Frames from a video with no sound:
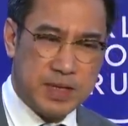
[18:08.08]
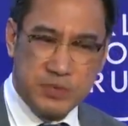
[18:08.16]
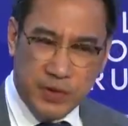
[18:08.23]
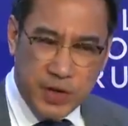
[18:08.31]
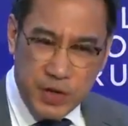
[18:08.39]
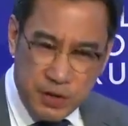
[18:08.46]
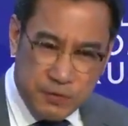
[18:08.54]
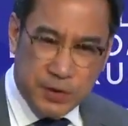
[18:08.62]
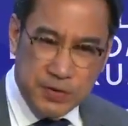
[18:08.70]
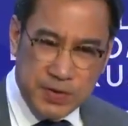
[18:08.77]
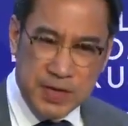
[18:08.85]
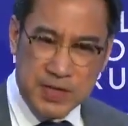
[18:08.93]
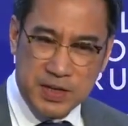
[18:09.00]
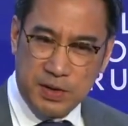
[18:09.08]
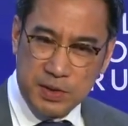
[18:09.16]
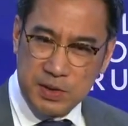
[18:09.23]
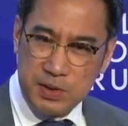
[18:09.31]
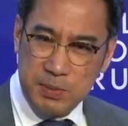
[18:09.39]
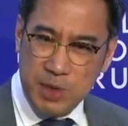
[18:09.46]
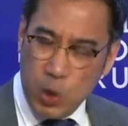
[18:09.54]
very good for things that are
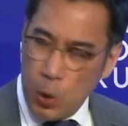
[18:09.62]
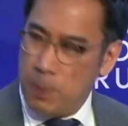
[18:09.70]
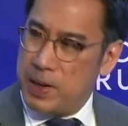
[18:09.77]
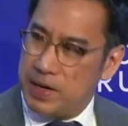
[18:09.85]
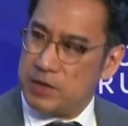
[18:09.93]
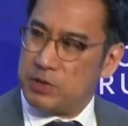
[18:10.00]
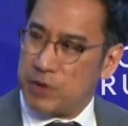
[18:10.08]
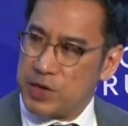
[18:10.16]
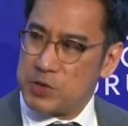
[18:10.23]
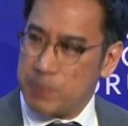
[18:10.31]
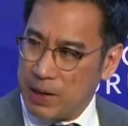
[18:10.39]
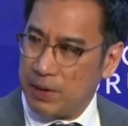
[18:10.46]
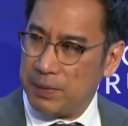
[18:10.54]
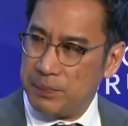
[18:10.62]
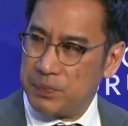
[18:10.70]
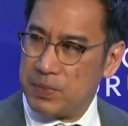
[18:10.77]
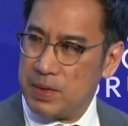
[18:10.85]
to be open and transparent.